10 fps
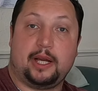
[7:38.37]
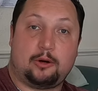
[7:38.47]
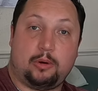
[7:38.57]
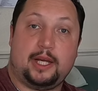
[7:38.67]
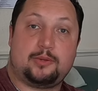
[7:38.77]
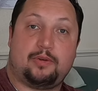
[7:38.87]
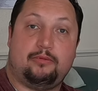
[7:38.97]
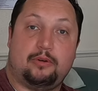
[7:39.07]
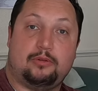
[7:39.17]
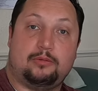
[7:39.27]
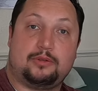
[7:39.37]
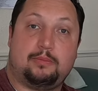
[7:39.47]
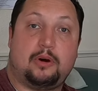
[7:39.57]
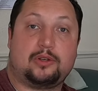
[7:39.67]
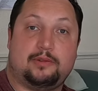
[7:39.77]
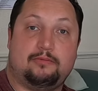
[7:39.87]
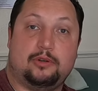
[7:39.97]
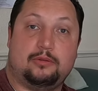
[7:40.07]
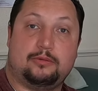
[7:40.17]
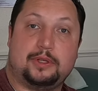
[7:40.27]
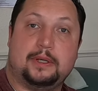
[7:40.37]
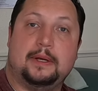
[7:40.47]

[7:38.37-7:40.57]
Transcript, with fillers: Queensberry rules, boxing rules,